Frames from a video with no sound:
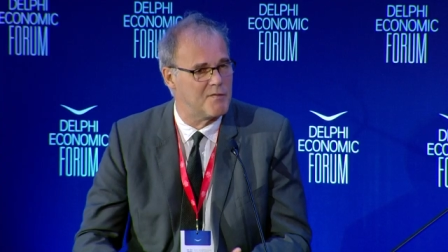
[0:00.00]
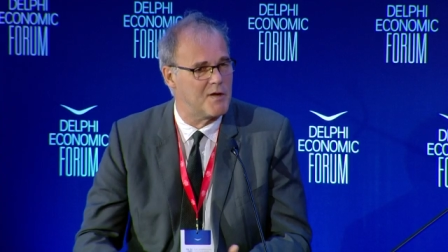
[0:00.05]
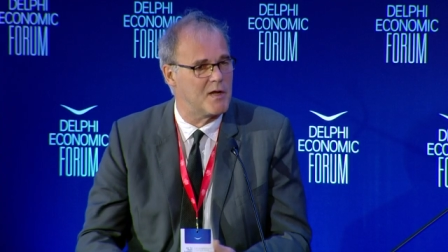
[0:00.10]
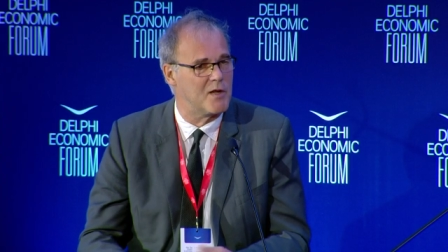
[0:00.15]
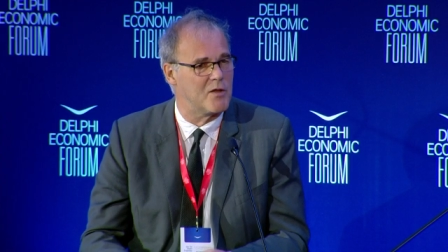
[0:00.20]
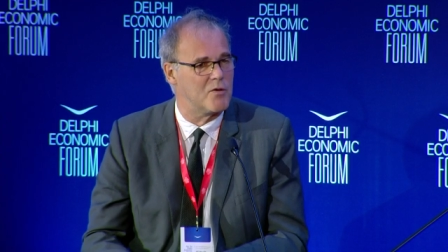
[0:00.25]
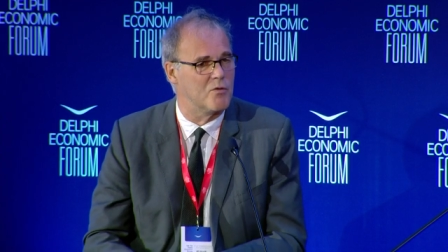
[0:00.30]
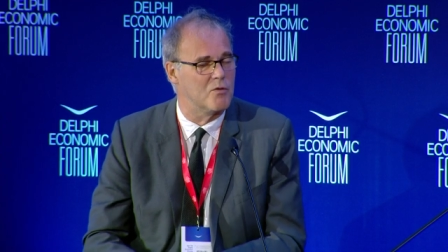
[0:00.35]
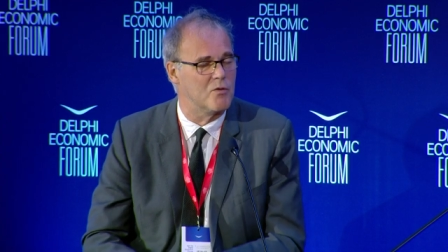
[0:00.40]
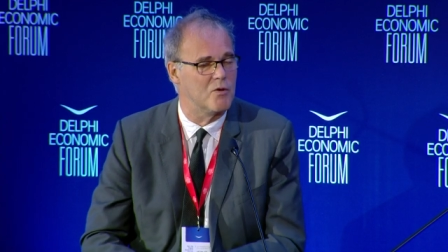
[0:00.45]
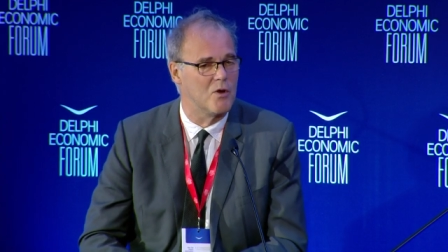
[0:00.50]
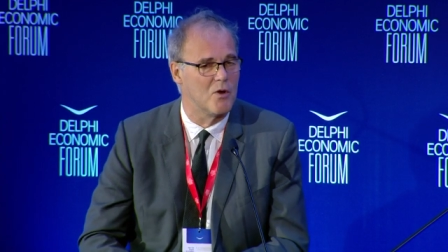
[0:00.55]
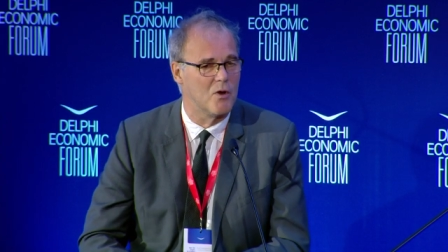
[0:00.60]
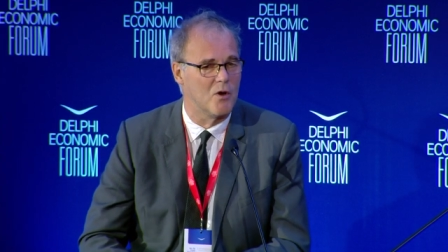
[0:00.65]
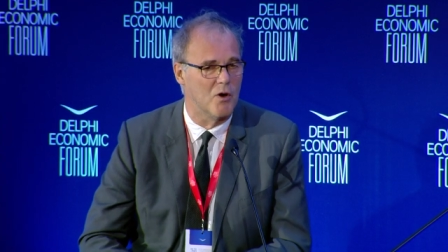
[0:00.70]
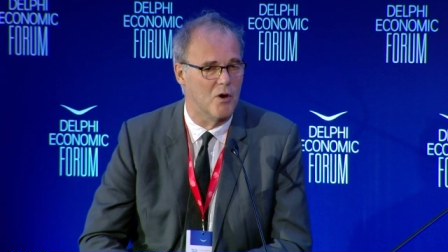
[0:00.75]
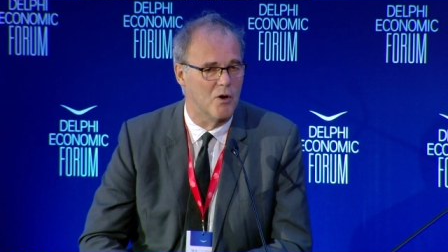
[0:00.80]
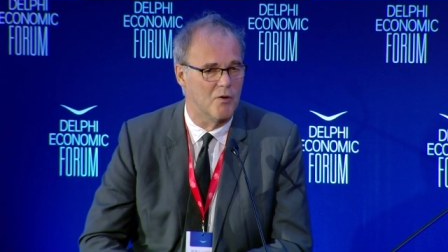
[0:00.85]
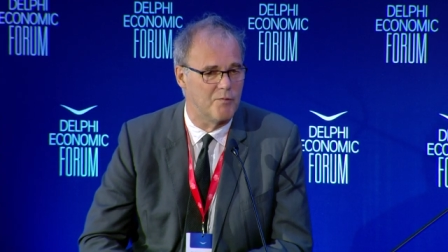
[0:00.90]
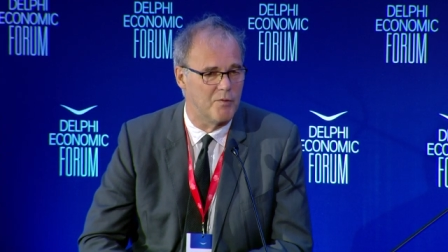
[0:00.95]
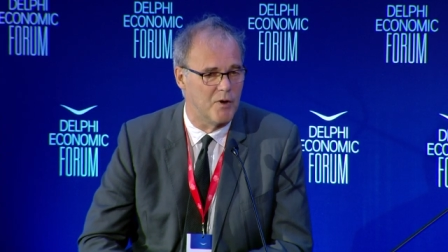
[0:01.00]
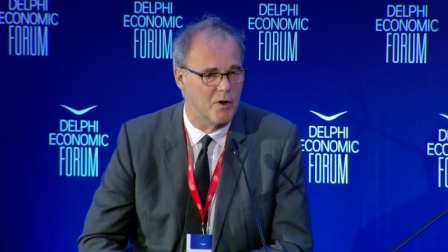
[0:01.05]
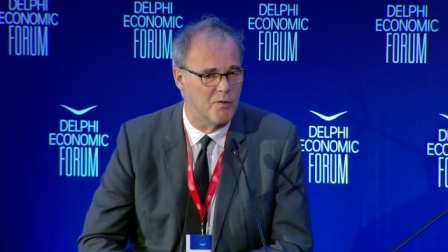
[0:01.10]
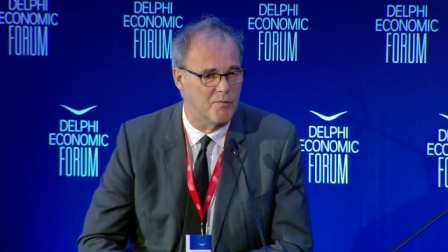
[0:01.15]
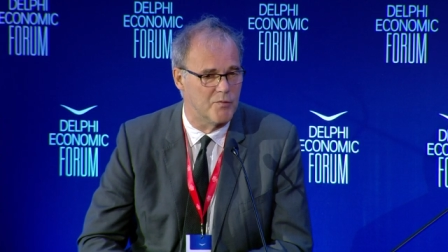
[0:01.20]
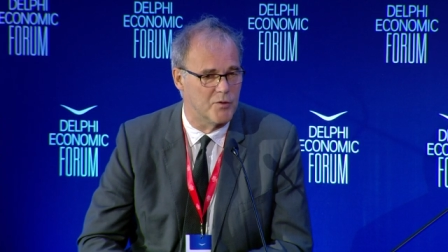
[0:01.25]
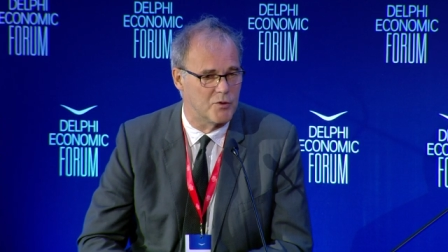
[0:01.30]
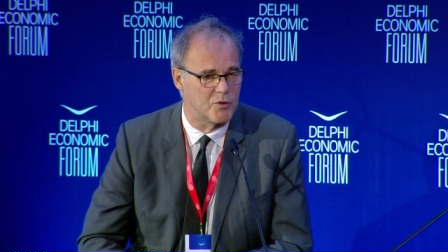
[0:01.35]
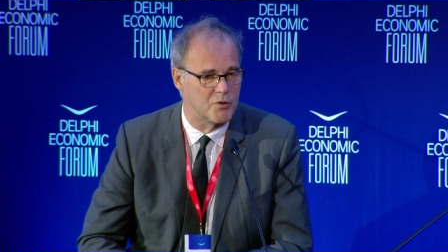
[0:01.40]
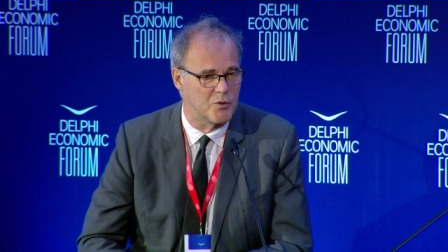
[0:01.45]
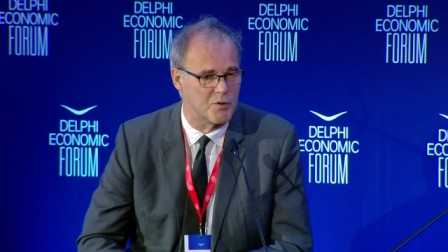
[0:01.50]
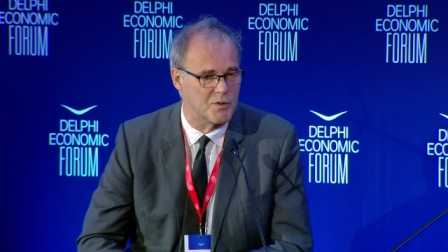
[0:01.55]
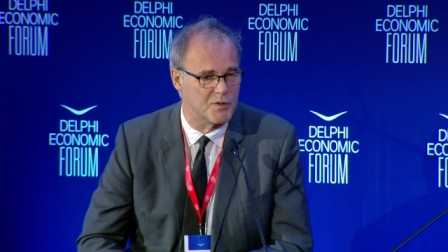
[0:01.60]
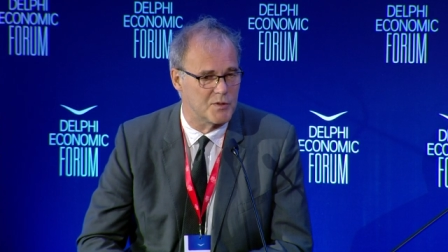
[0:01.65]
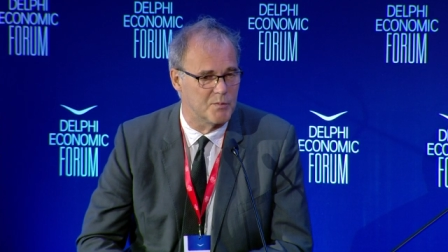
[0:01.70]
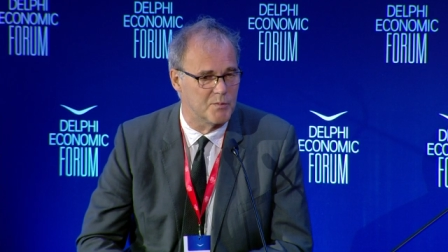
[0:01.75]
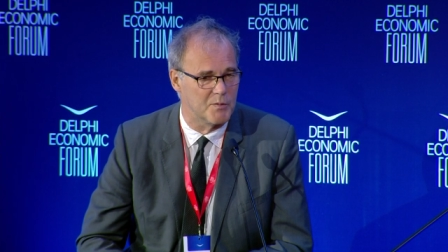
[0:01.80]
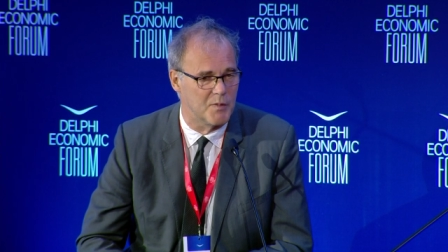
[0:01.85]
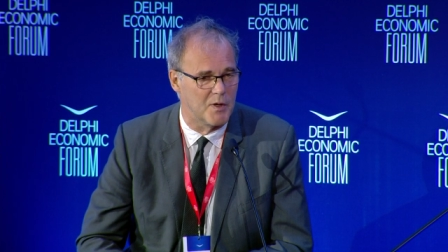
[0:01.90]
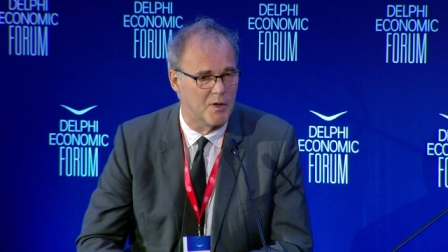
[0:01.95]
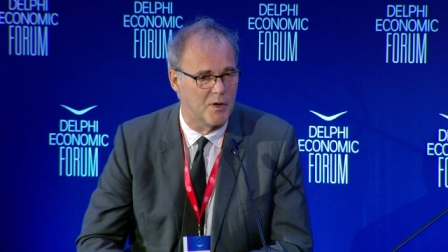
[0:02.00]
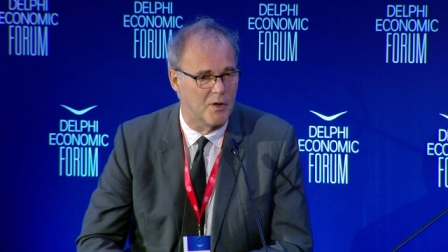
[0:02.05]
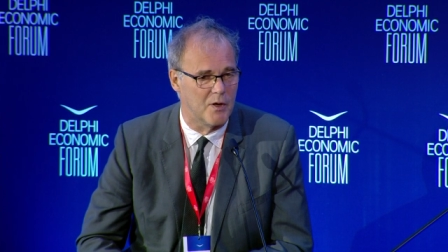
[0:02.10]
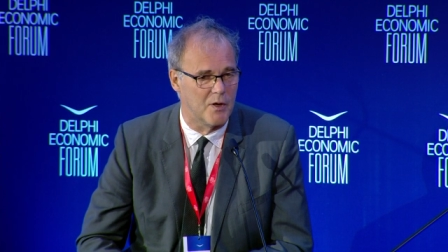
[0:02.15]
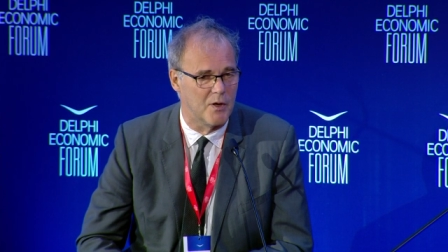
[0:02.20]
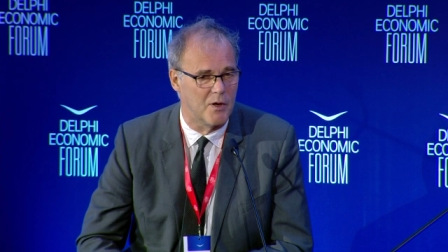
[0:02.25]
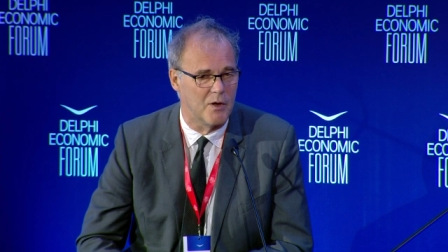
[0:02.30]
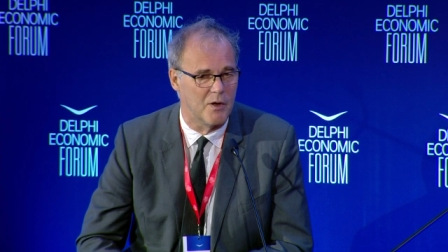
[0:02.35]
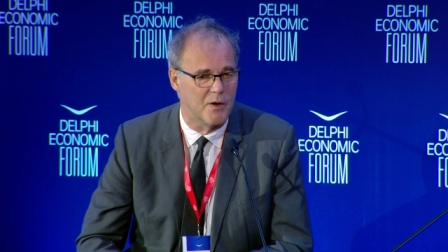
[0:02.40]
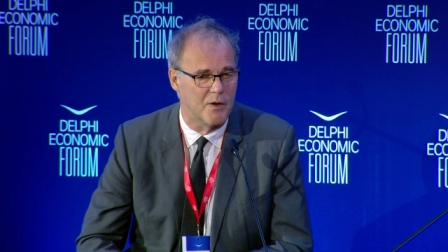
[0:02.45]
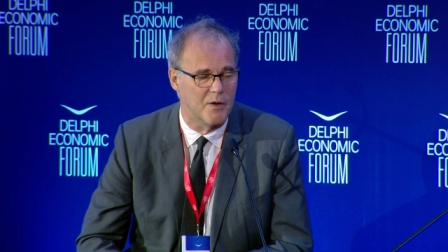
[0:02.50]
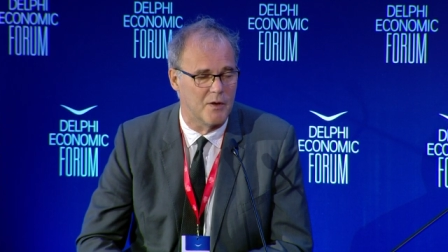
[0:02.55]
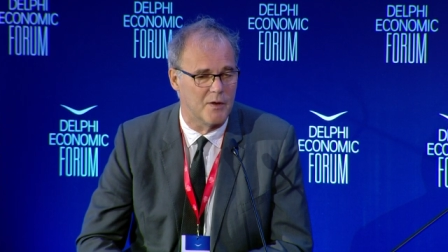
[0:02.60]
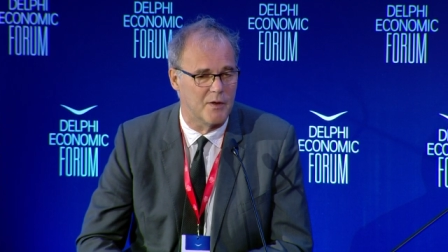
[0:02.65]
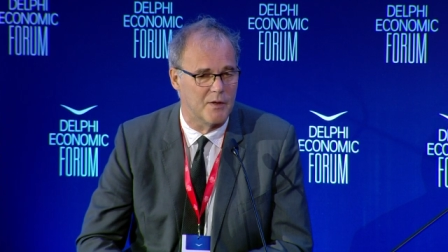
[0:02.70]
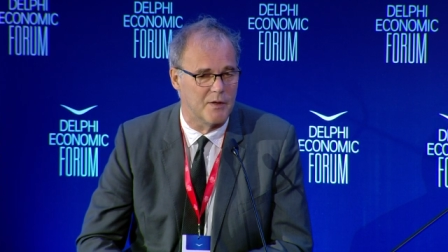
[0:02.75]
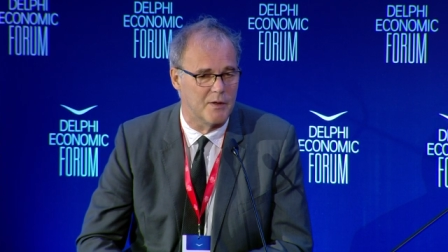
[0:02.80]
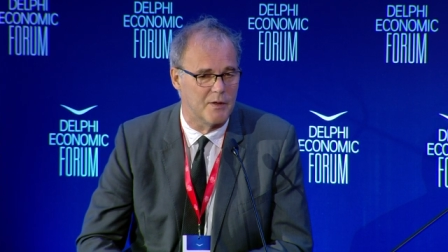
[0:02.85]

value of, of the tourism uh,